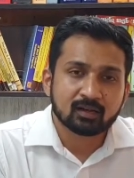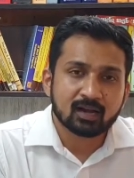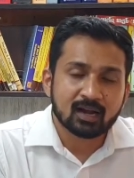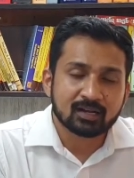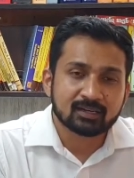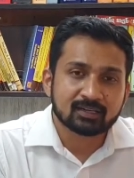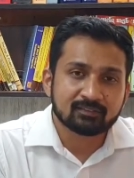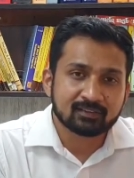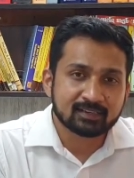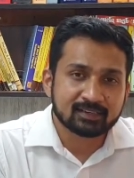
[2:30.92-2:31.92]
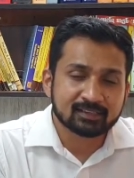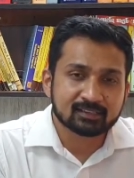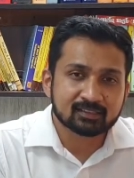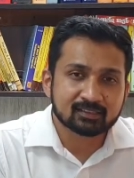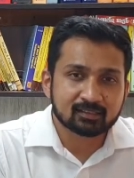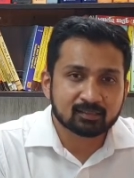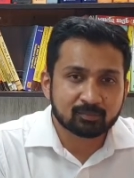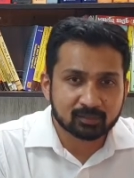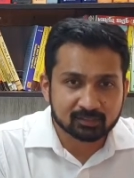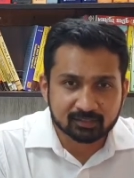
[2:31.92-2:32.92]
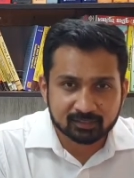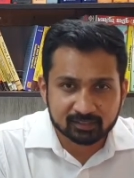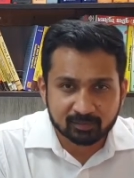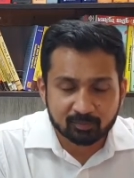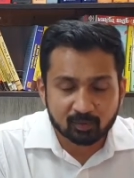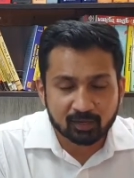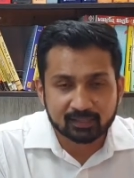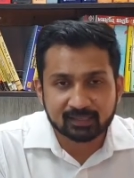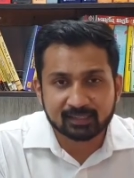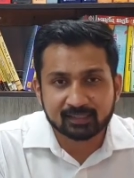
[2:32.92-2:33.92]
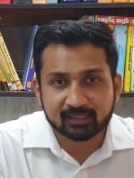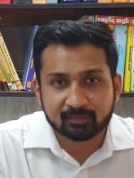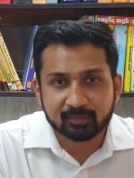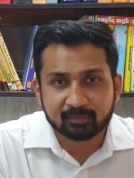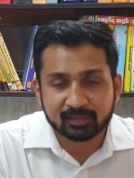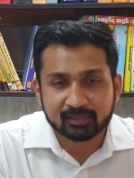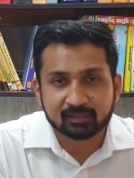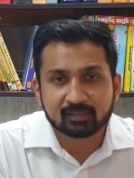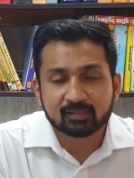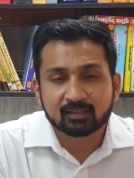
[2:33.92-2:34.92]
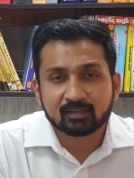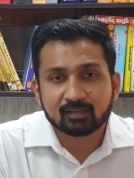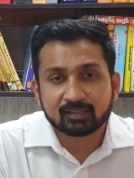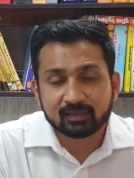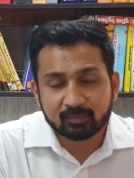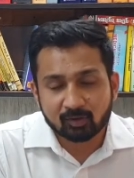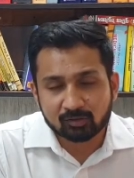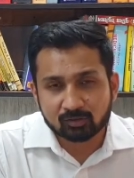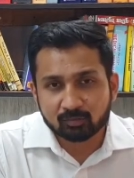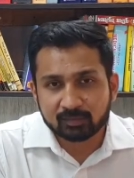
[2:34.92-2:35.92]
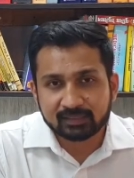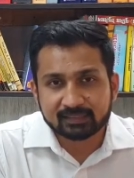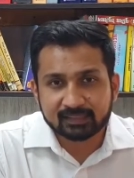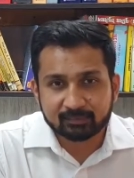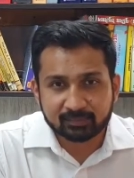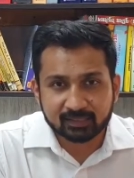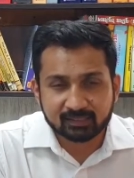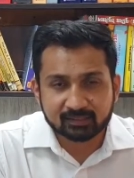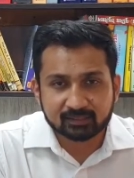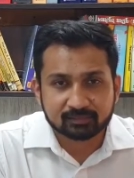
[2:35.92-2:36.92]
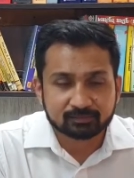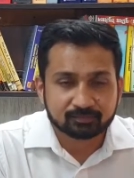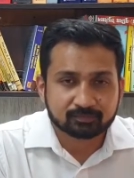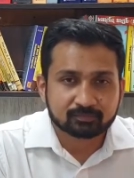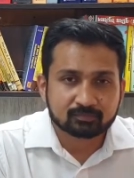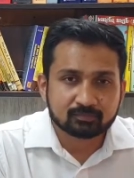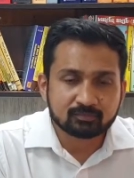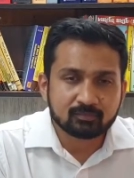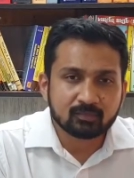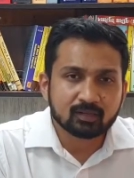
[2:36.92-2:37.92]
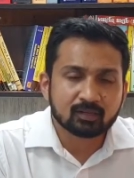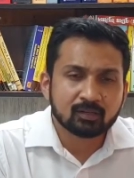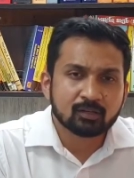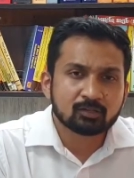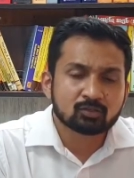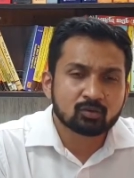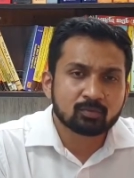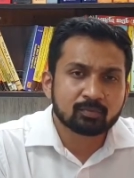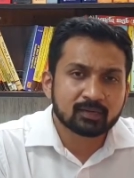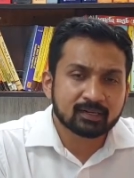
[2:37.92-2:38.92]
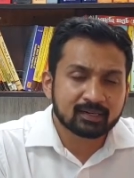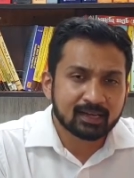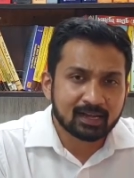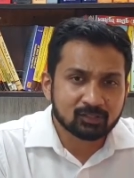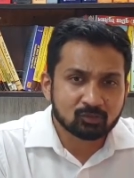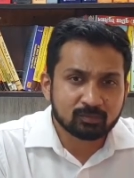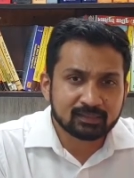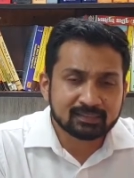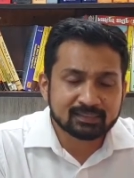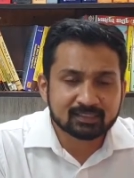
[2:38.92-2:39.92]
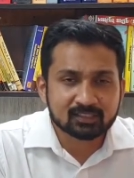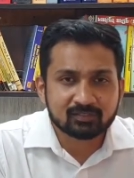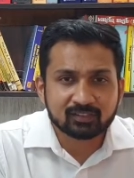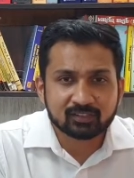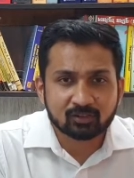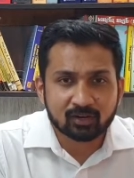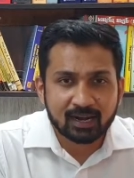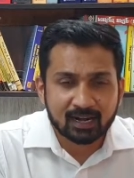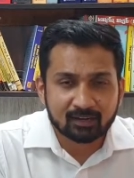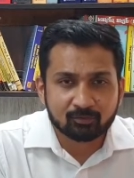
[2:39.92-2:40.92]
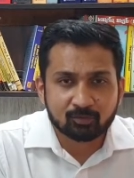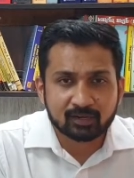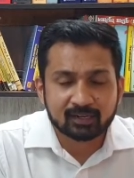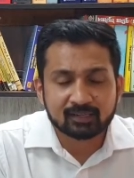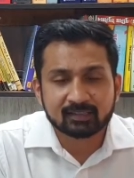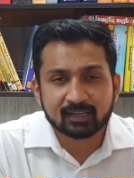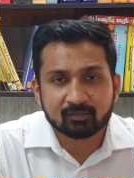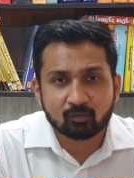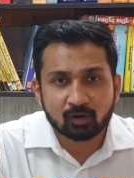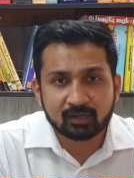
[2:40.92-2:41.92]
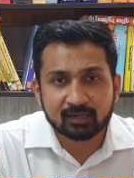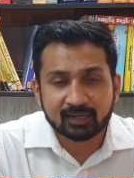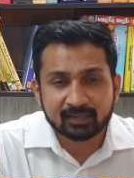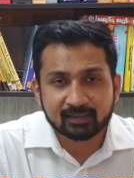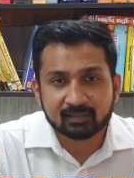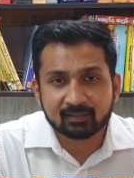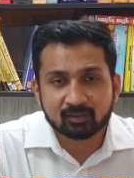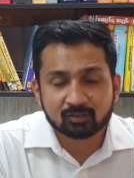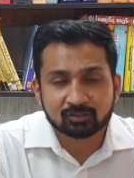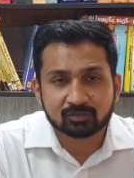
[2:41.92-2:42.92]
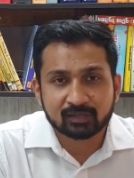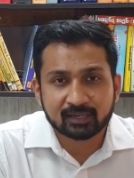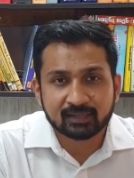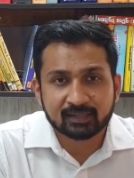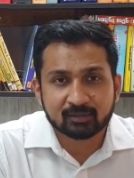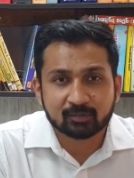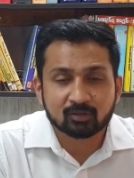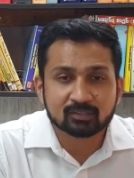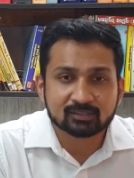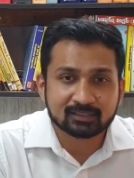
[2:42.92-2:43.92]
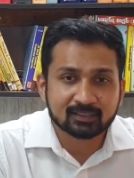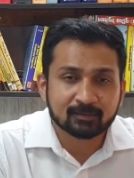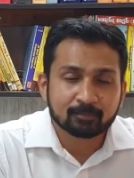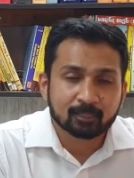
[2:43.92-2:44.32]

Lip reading: And if in case a person is employee, then they may also plead same things. So it has to be discussed with your advocate that what technical grounds you can take, because see,